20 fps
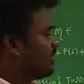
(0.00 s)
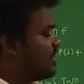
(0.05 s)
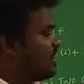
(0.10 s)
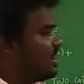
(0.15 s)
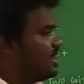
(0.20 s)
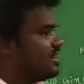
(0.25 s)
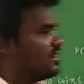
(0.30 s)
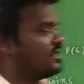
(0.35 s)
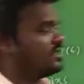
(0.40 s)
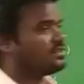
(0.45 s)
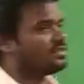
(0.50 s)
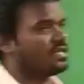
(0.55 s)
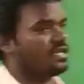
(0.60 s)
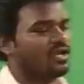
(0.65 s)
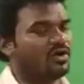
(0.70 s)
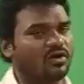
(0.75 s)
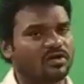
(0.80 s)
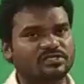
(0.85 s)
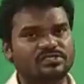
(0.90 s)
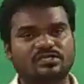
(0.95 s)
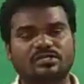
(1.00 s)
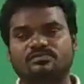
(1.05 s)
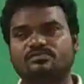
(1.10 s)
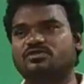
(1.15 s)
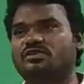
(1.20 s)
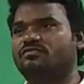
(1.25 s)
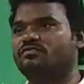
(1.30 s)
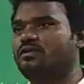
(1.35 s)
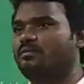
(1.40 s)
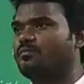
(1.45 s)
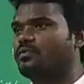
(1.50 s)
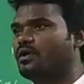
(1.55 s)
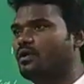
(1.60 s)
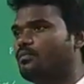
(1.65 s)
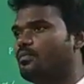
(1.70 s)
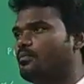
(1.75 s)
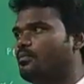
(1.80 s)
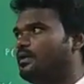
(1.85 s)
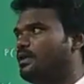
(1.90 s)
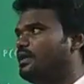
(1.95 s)
all the three axioms of the
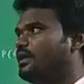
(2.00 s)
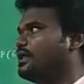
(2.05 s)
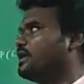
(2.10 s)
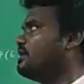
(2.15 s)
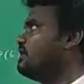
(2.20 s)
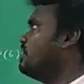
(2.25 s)
probability.